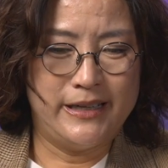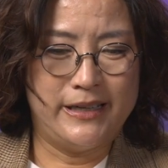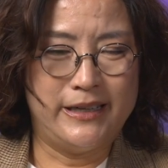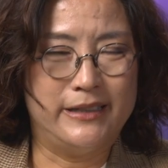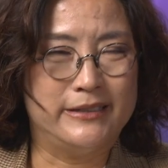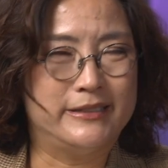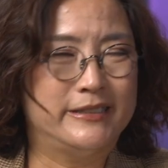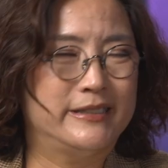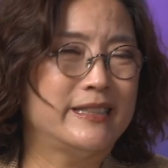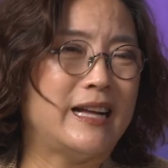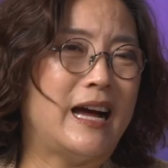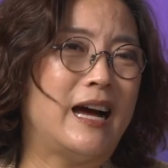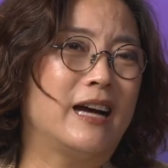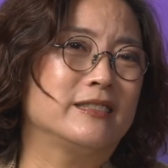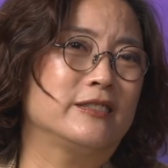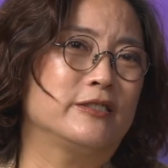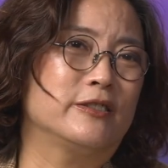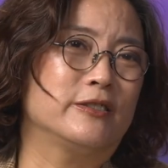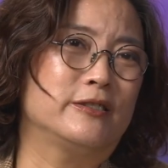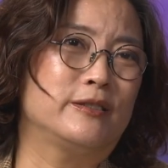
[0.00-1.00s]
It's
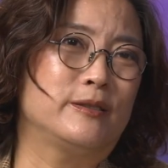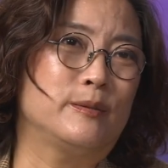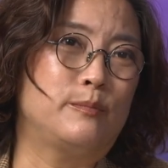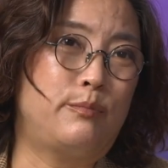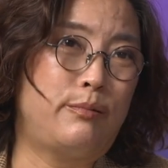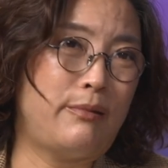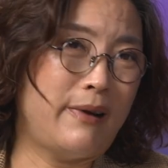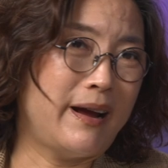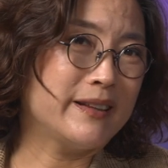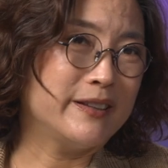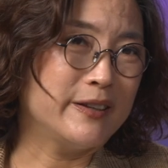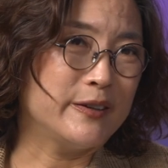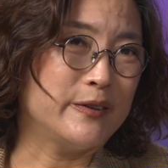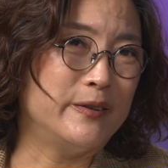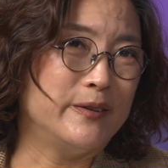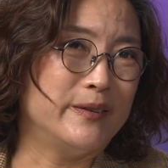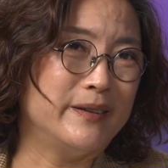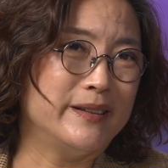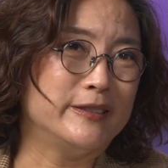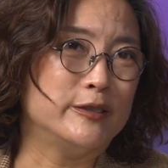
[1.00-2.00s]
not just
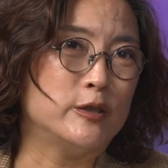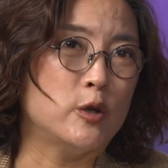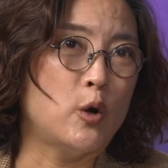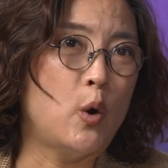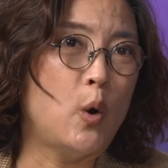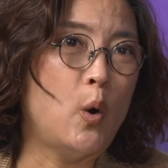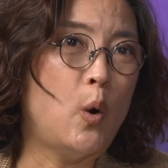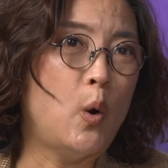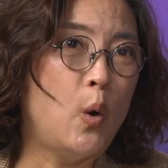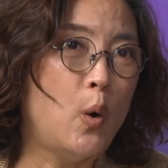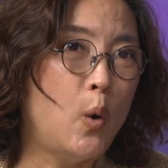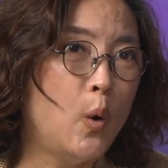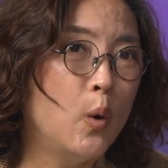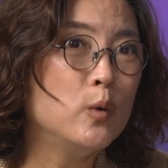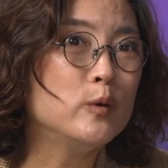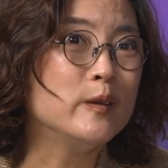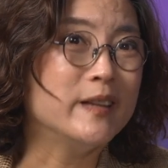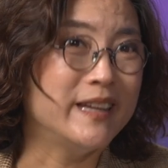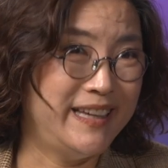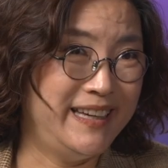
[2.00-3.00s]
practical. It's
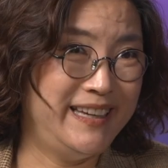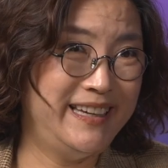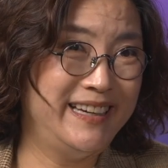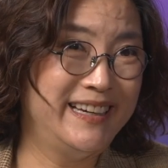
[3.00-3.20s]
holy.